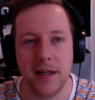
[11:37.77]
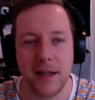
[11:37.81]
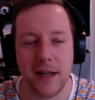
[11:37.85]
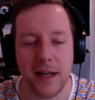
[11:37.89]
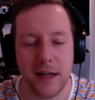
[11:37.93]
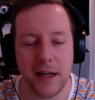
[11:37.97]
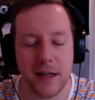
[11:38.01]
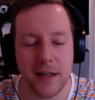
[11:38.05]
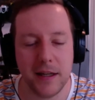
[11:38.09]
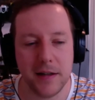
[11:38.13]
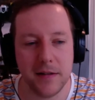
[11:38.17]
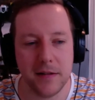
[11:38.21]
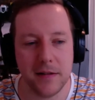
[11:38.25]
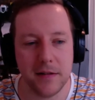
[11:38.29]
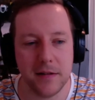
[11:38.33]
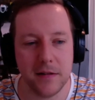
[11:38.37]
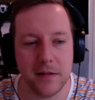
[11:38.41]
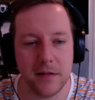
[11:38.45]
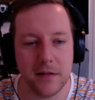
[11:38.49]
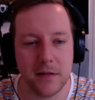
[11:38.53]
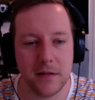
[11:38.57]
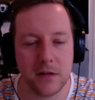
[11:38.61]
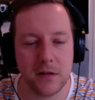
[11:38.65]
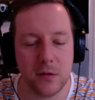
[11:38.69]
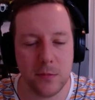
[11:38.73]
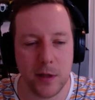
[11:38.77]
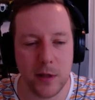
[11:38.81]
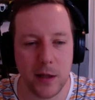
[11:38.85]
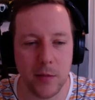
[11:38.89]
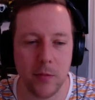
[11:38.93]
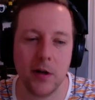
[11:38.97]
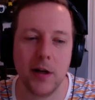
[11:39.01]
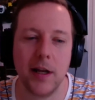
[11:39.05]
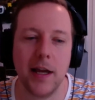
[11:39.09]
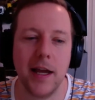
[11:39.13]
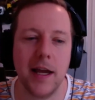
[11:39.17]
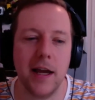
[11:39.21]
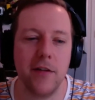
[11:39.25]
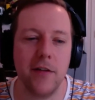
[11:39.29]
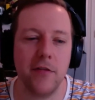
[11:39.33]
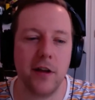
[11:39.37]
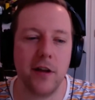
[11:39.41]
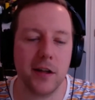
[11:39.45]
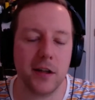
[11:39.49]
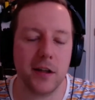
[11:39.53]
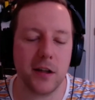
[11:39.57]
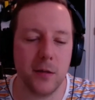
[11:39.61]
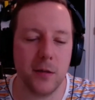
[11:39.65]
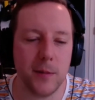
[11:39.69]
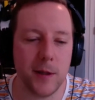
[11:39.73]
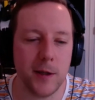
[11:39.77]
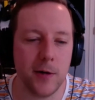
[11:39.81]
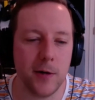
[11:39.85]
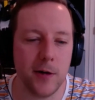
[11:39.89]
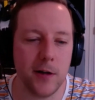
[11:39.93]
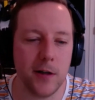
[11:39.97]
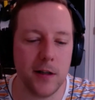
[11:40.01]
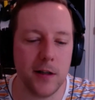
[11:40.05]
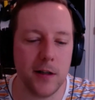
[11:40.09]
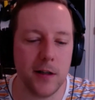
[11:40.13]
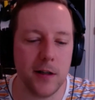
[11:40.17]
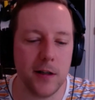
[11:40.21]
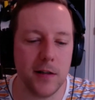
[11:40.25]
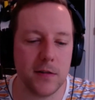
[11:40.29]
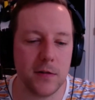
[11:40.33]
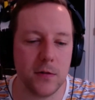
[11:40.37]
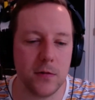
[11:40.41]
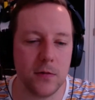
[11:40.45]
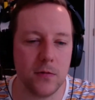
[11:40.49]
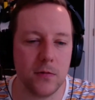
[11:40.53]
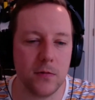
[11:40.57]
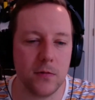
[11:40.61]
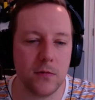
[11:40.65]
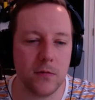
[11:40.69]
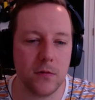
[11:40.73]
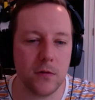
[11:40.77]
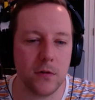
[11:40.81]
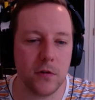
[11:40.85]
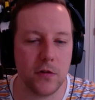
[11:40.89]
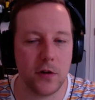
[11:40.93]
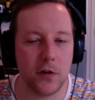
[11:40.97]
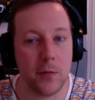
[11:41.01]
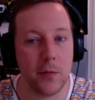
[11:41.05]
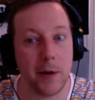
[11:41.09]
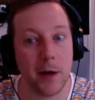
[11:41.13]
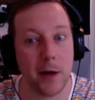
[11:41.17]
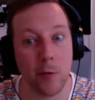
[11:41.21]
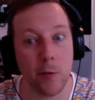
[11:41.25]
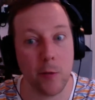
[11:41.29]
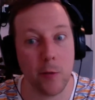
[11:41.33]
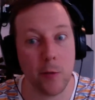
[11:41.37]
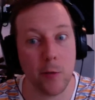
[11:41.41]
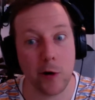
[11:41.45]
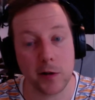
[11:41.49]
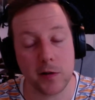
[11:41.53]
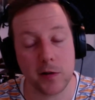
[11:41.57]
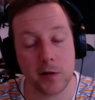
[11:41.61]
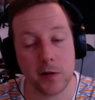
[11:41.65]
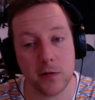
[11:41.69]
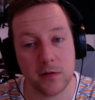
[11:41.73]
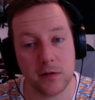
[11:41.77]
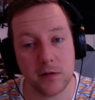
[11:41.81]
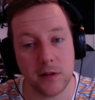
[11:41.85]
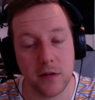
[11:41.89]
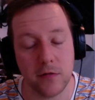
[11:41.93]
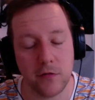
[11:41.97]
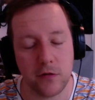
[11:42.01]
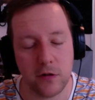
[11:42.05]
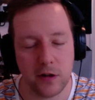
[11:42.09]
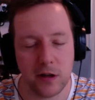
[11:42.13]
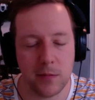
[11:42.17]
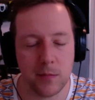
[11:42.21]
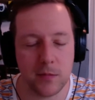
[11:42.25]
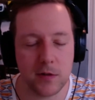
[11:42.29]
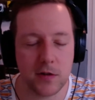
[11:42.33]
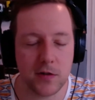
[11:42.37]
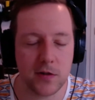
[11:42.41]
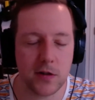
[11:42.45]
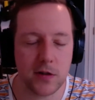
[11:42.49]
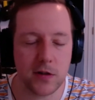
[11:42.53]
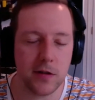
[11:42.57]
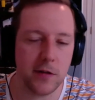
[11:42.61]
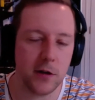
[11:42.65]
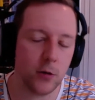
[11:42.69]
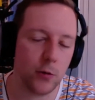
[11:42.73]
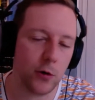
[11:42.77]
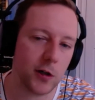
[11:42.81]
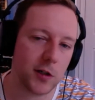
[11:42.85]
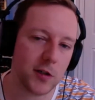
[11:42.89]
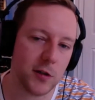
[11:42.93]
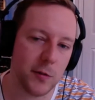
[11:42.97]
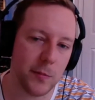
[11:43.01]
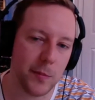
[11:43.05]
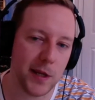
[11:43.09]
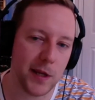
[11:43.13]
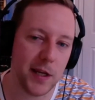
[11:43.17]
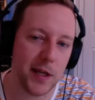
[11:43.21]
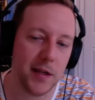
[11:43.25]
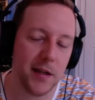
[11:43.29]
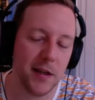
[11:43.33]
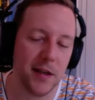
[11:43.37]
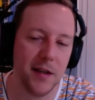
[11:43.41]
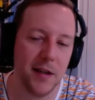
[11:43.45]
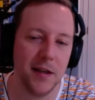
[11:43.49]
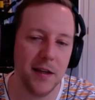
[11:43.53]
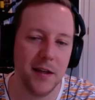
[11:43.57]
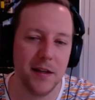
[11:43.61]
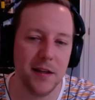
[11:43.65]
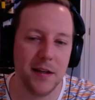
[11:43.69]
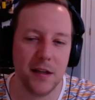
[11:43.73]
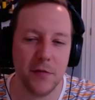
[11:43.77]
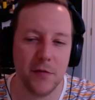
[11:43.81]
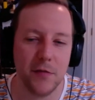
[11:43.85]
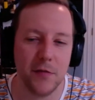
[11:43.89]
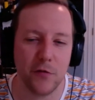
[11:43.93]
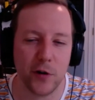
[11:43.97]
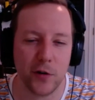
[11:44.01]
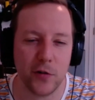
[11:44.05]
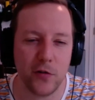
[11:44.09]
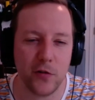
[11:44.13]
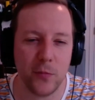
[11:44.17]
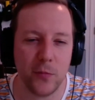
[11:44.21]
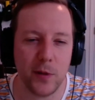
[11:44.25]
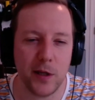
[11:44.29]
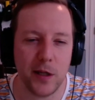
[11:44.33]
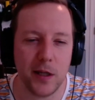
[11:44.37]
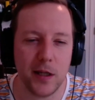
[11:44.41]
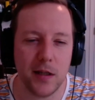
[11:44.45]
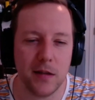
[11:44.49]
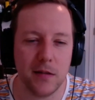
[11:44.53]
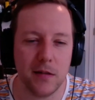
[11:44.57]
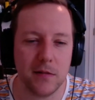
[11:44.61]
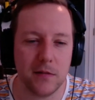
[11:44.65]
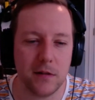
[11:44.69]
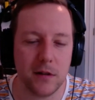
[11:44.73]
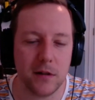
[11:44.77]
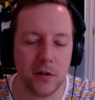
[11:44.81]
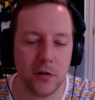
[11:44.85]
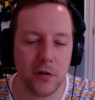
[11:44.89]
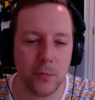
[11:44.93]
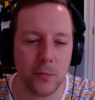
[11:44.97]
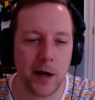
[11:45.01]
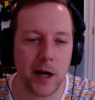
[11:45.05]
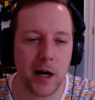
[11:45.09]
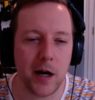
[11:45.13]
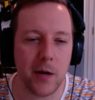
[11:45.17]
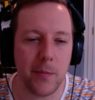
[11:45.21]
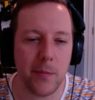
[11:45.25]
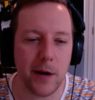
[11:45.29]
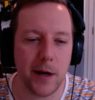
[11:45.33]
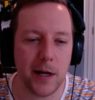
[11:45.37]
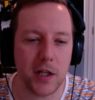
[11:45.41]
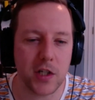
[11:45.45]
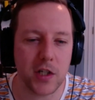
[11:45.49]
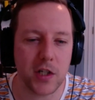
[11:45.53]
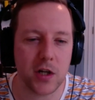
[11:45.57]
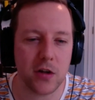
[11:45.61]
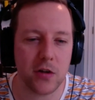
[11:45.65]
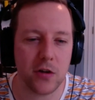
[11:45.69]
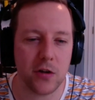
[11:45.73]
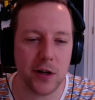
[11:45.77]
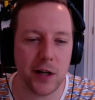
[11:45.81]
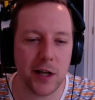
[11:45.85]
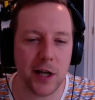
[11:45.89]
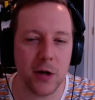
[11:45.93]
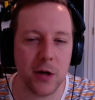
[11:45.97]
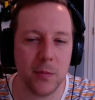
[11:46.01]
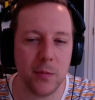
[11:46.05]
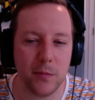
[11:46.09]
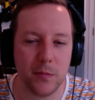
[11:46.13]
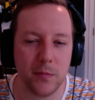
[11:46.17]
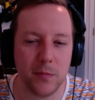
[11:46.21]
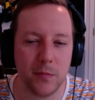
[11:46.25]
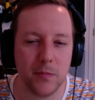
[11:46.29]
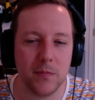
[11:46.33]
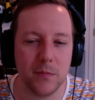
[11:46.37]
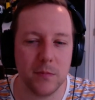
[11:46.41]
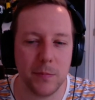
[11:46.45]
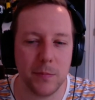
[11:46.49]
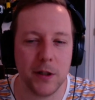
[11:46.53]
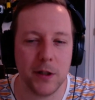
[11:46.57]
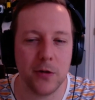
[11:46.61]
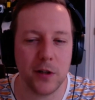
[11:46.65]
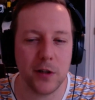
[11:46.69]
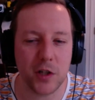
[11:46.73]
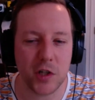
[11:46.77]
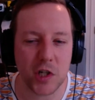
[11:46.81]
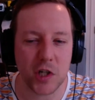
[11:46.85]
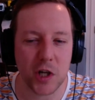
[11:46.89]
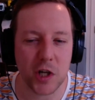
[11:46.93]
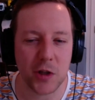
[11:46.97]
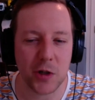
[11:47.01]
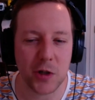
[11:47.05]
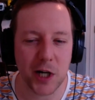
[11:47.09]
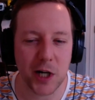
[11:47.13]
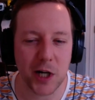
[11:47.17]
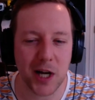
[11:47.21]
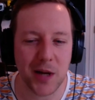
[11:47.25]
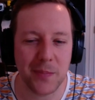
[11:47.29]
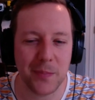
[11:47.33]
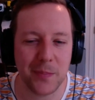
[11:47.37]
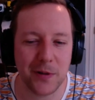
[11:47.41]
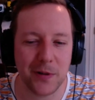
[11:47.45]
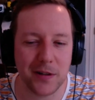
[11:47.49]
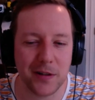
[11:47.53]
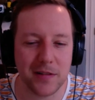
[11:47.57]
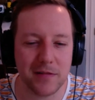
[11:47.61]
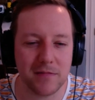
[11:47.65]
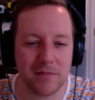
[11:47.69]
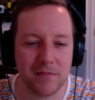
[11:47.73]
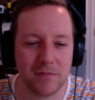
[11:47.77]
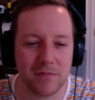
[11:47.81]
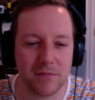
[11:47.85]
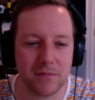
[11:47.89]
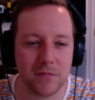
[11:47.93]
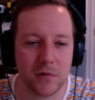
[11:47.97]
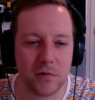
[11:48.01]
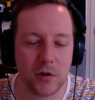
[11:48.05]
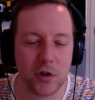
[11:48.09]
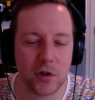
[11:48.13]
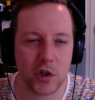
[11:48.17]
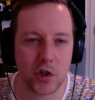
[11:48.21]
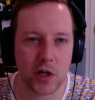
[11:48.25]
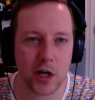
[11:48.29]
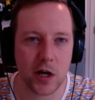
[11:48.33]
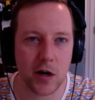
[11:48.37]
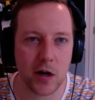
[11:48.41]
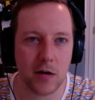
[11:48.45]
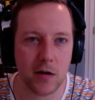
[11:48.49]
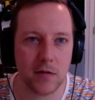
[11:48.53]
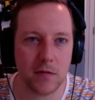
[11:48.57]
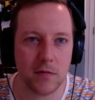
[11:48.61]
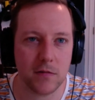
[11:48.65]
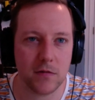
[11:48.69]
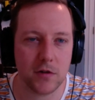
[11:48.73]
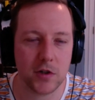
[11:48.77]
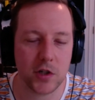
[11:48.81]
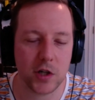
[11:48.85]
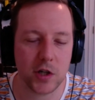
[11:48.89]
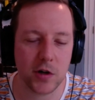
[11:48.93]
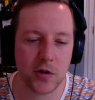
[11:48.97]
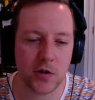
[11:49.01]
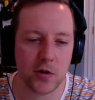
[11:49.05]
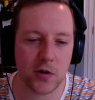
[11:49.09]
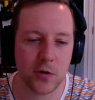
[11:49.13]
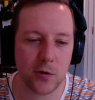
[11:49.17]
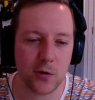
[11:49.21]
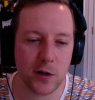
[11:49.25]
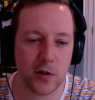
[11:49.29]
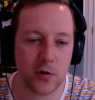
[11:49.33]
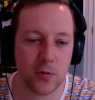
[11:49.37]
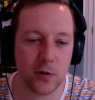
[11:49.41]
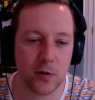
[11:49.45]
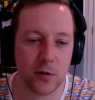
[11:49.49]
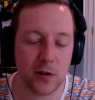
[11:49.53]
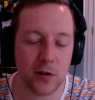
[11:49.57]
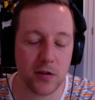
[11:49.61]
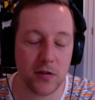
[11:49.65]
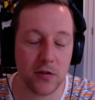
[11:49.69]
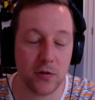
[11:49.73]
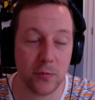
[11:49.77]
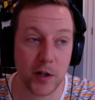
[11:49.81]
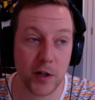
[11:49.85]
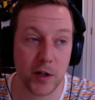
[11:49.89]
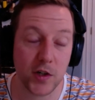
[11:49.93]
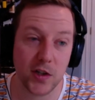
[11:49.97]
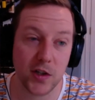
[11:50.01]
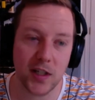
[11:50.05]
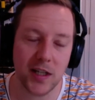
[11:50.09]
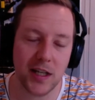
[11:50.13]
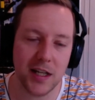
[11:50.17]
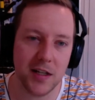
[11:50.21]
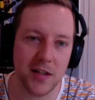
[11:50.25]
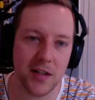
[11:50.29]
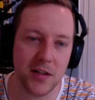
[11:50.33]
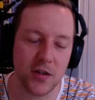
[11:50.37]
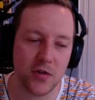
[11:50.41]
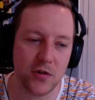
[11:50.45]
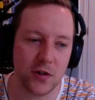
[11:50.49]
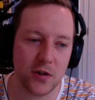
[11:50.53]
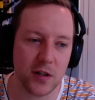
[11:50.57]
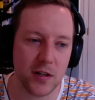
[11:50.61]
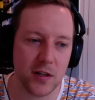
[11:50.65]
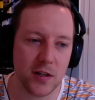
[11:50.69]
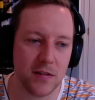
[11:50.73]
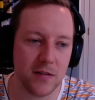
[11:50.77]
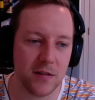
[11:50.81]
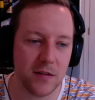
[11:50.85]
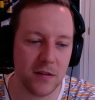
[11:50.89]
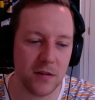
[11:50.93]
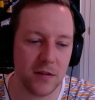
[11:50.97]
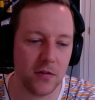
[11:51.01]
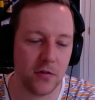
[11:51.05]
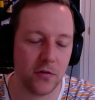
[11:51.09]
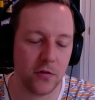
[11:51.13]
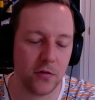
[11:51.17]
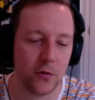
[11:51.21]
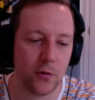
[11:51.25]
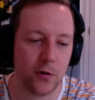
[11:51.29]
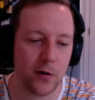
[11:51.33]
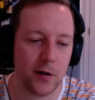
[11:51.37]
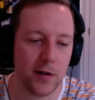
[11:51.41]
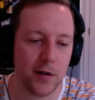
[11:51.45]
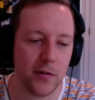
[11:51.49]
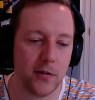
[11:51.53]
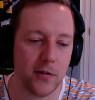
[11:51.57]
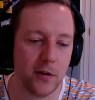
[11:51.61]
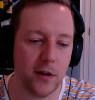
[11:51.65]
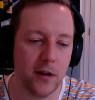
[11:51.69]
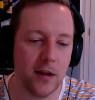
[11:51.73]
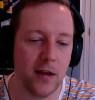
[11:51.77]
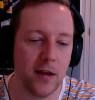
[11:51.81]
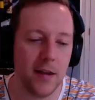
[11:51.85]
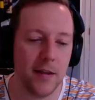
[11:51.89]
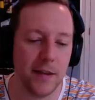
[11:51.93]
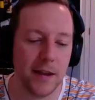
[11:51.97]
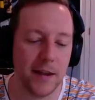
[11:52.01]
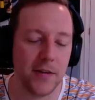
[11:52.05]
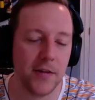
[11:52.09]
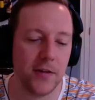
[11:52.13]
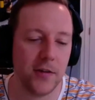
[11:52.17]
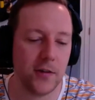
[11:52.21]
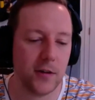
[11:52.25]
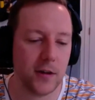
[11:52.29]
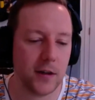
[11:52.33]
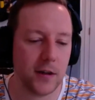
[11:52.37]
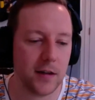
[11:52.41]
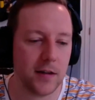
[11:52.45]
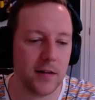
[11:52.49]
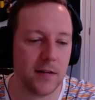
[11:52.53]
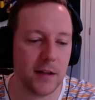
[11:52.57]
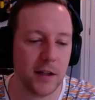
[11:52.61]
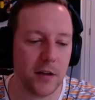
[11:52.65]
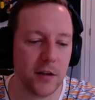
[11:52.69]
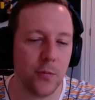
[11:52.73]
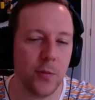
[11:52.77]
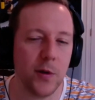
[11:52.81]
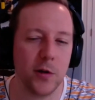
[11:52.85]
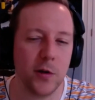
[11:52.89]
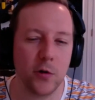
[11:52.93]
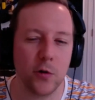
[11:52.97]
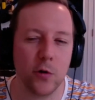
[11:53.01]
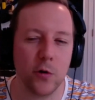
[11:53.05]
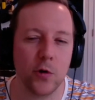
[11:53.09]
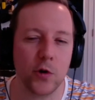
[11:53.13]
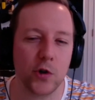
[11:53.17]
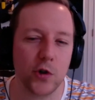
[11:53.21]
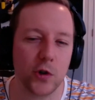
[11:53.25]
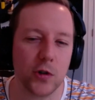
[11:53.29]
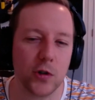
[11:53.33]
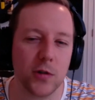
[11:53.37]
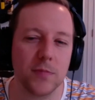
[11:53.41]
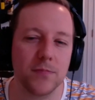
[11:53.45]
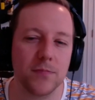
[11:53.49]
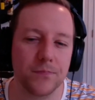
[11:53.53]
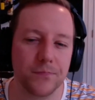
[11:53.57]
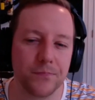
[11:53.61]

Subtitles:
And to be able to have that community to send my work to and for them to send their work to me and for us to be inspired by each other and to help build each other up and share stories with, especially industry stories, that's been crucial.